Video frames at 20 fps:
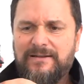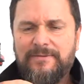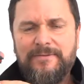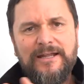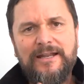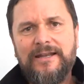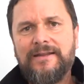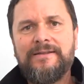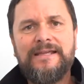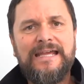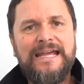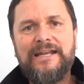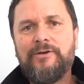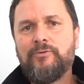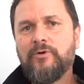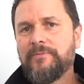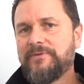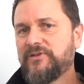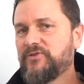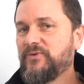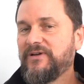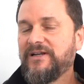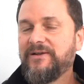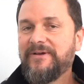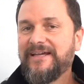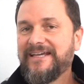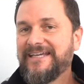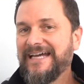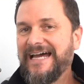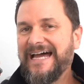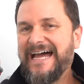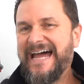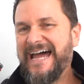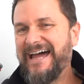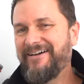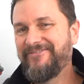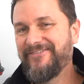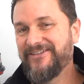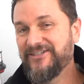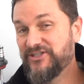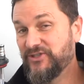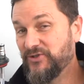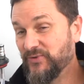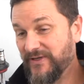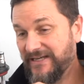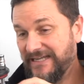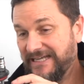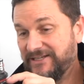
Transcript: Well, anywhere between like a ½ inch to an